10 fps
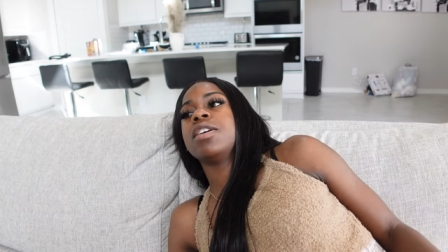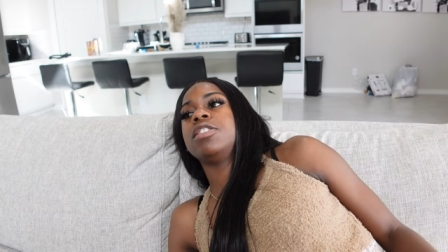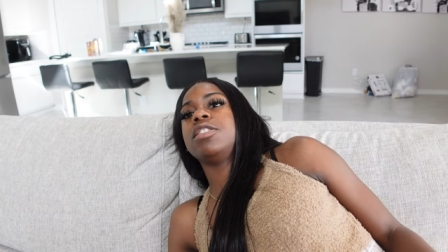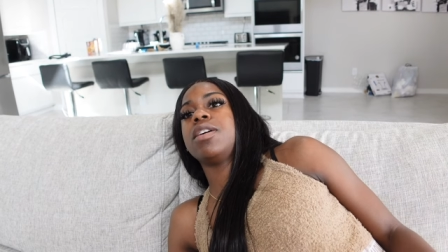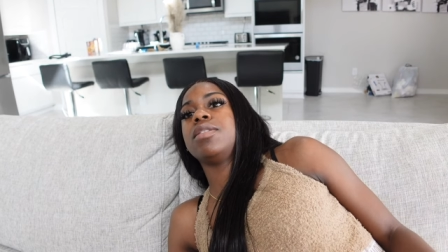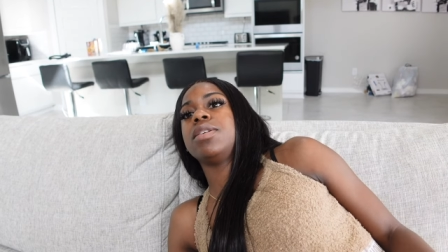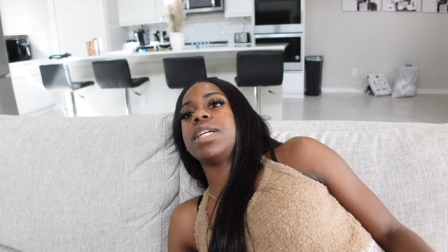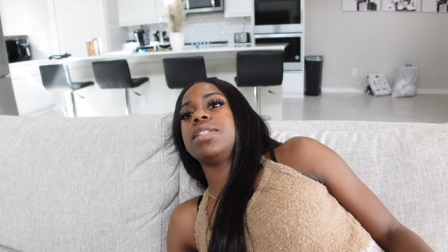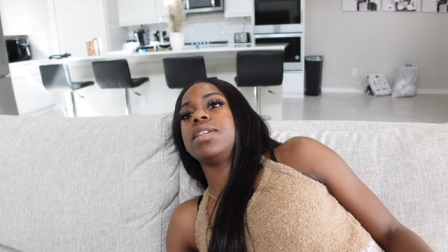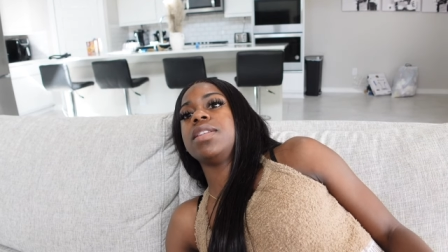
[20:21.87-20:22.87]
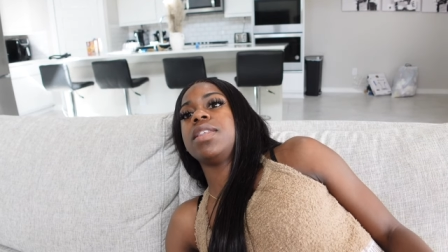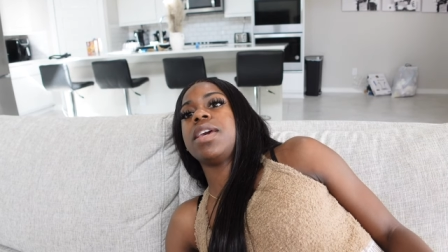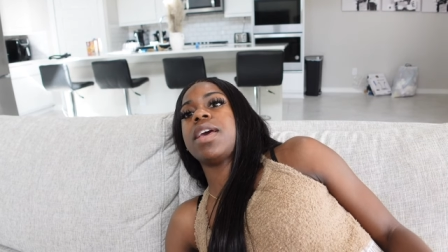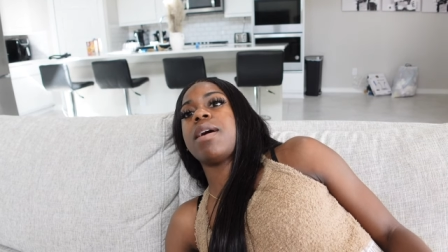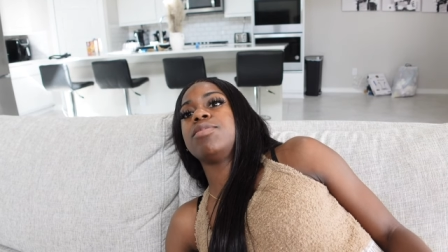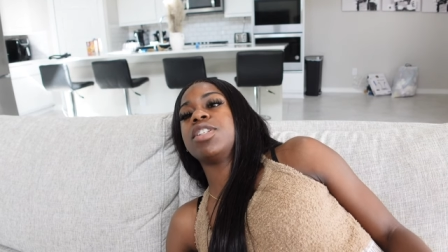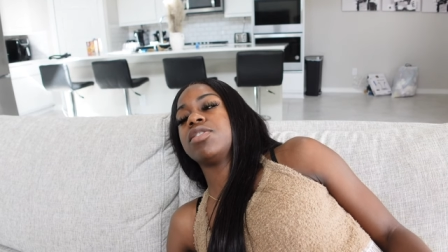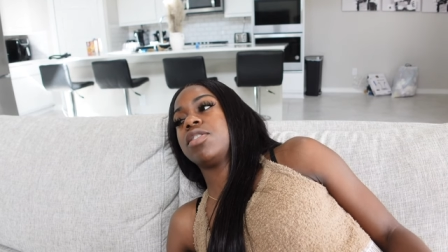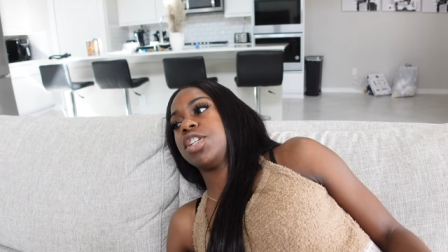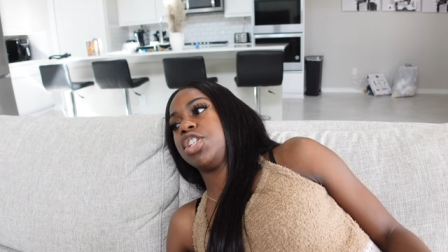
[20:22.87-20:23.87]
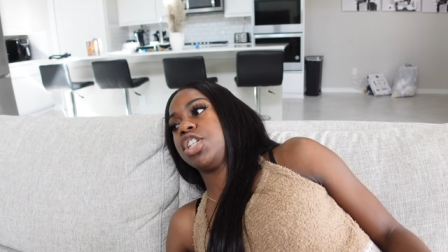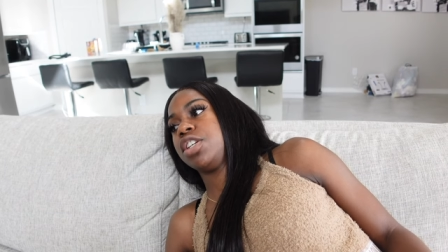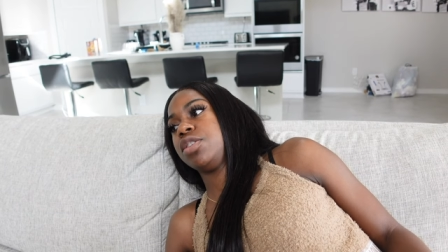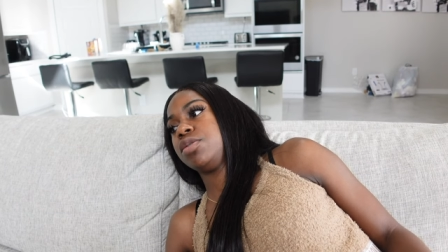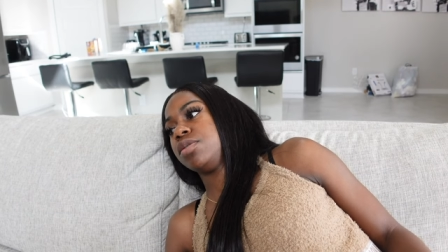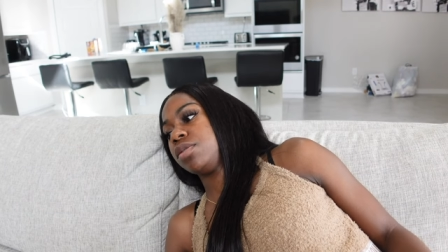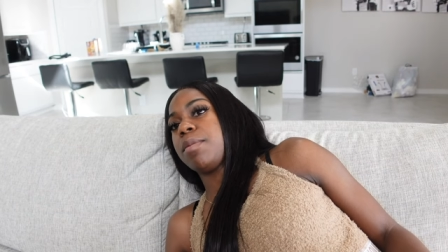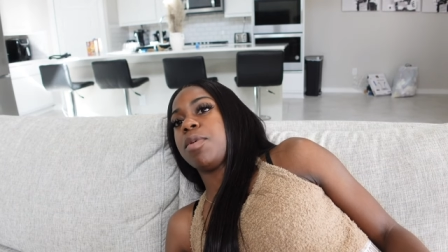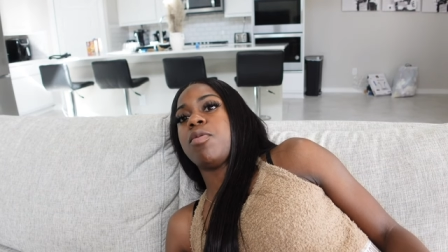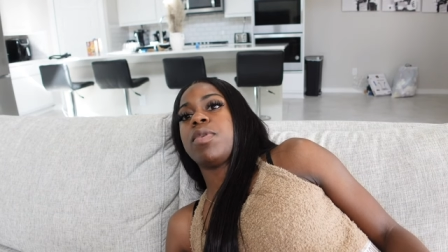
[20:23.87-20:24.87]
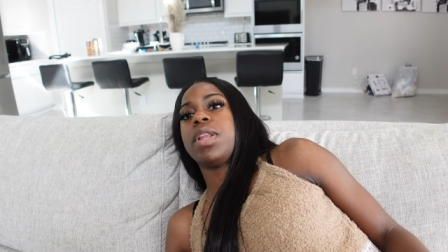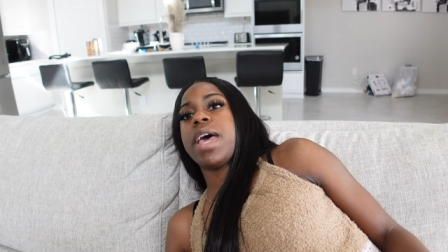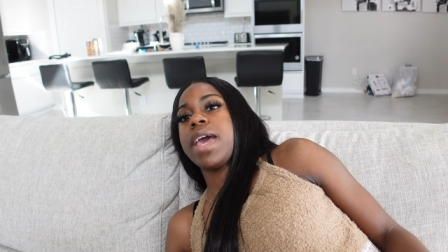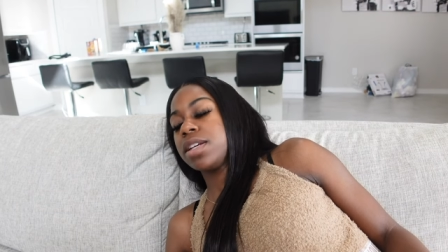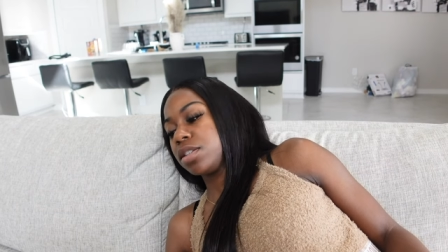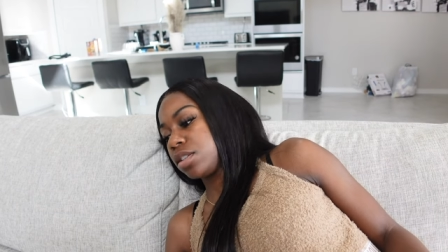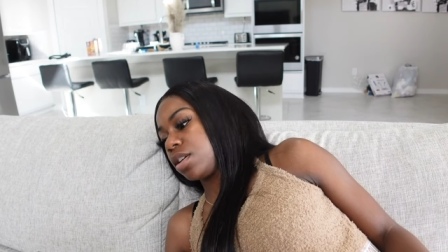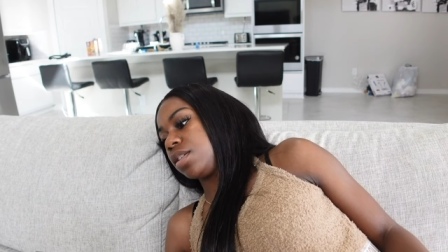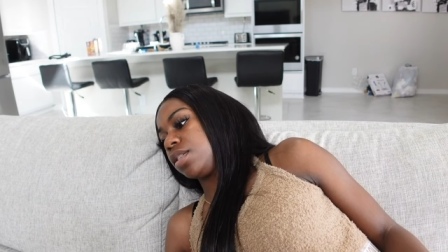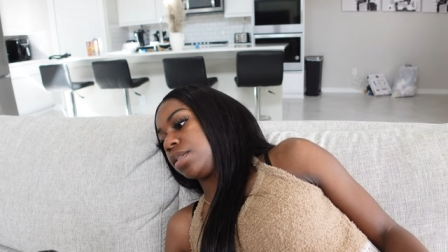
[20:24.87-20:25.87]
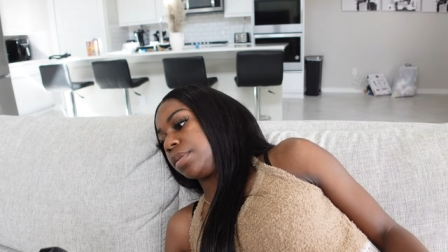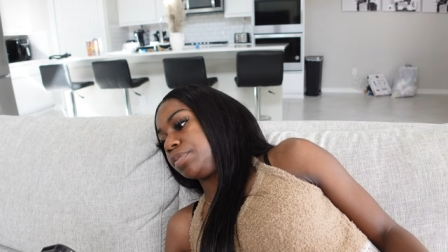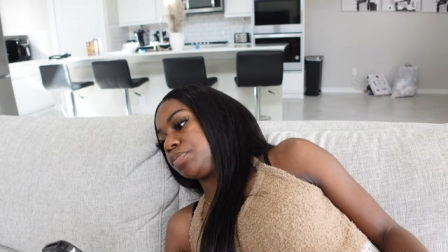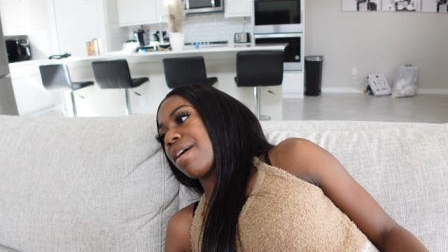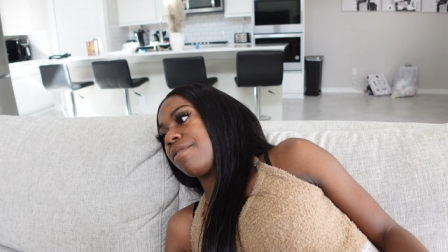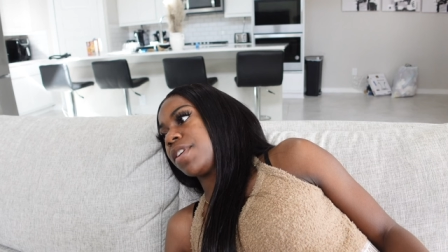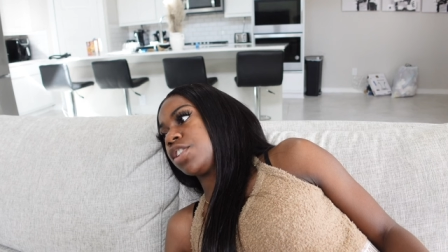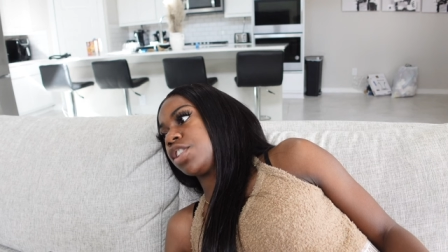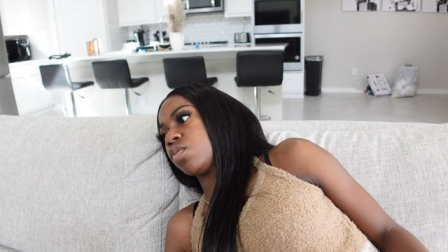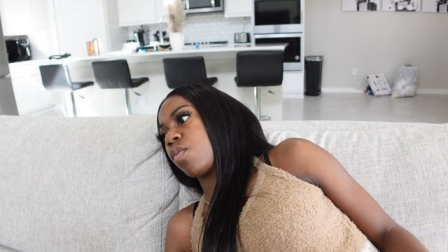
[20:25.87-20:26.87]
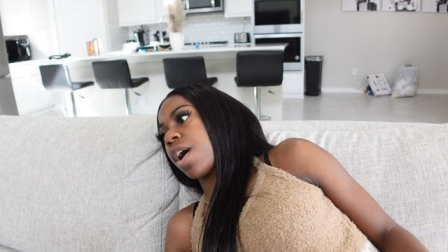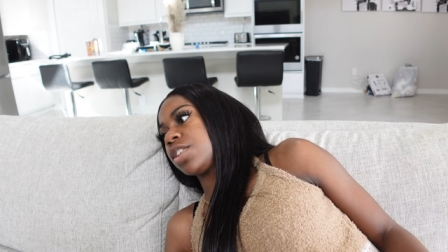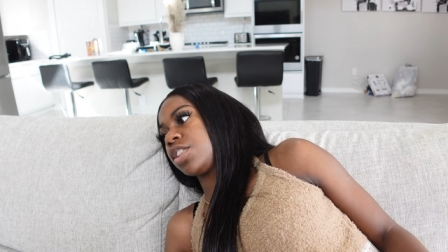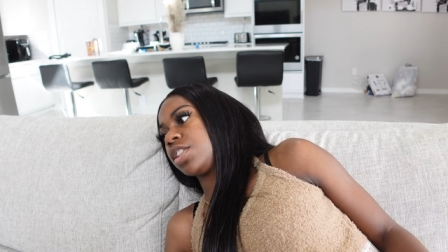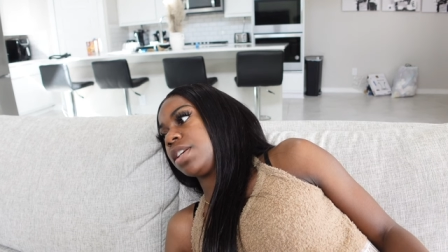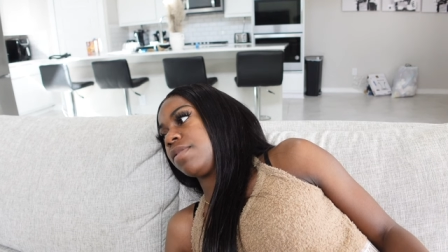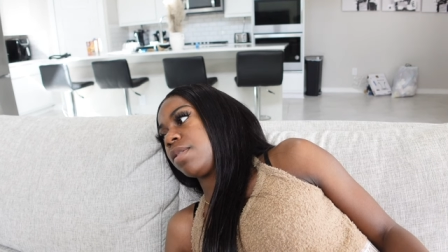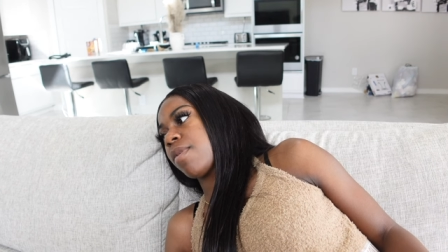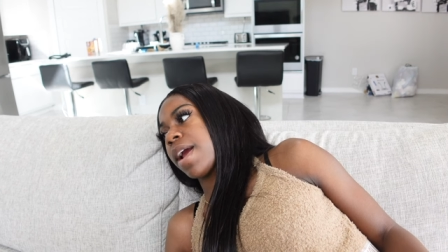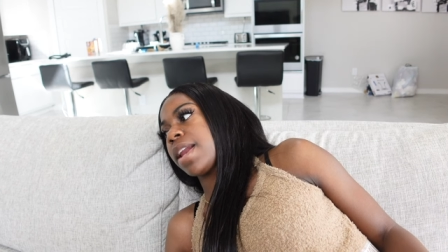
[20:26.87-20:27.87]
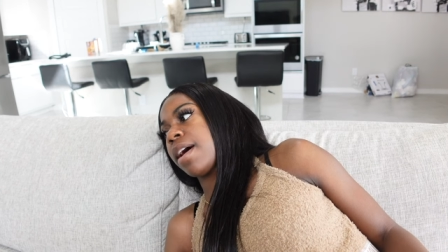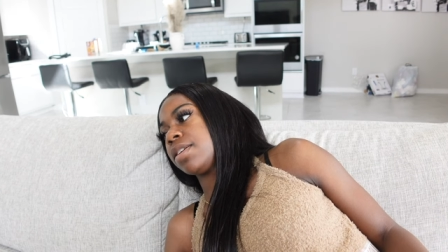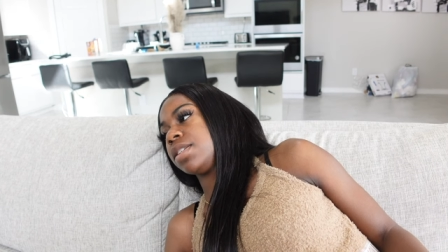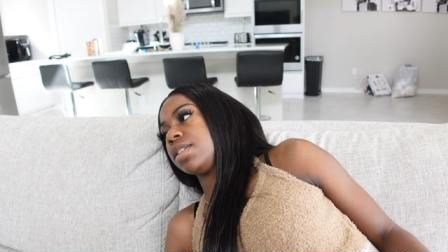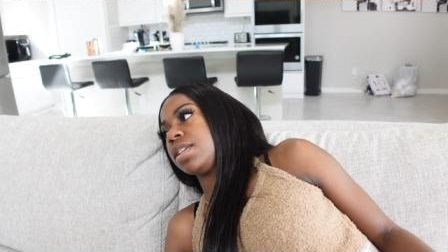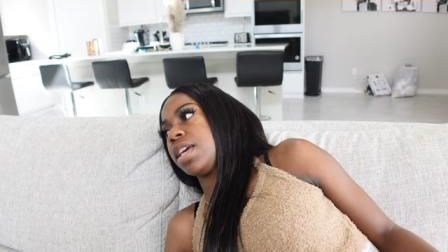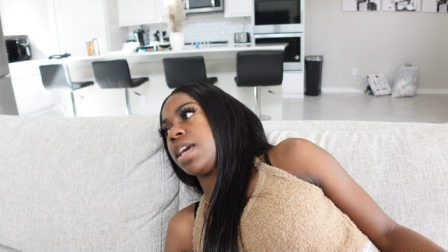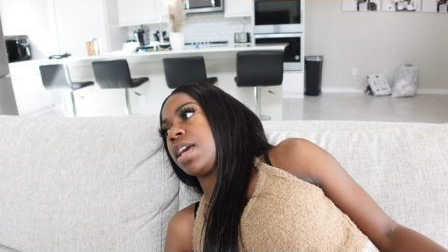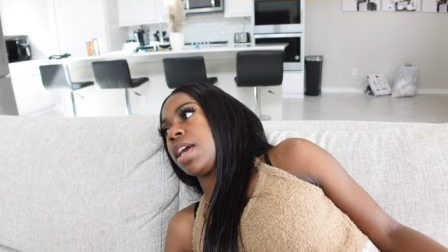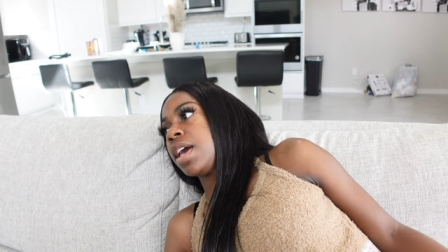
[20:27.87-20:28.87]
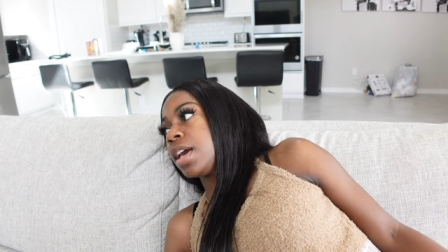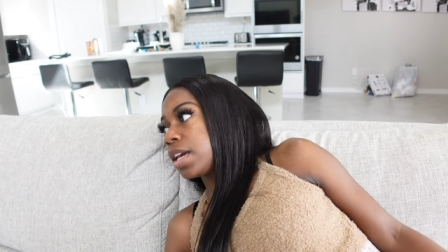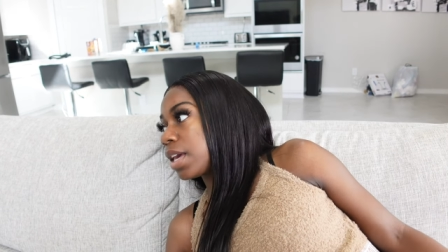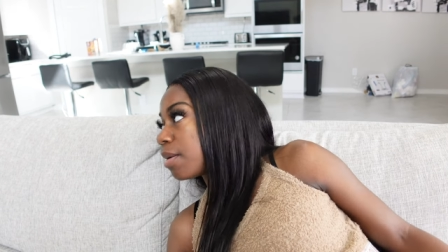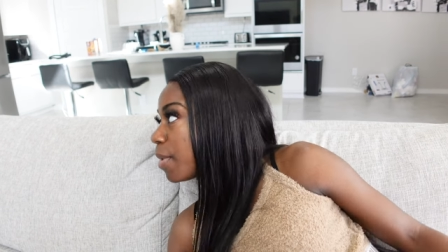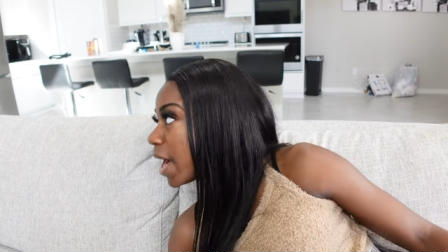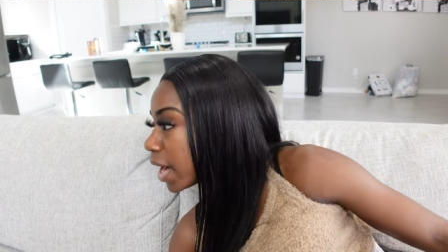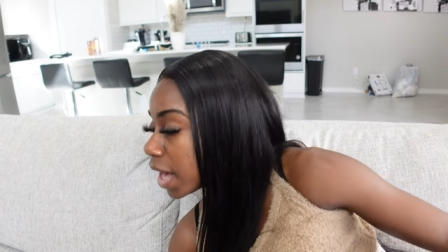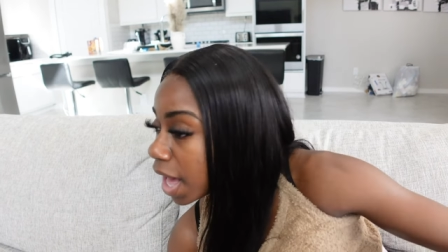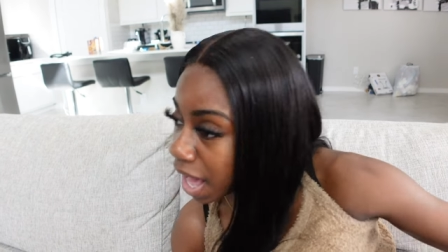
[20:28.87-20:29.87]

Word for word: So until then, I'm just going to chill and I'm going to relax. Um, probably finna just watch TV right now until Ted get back.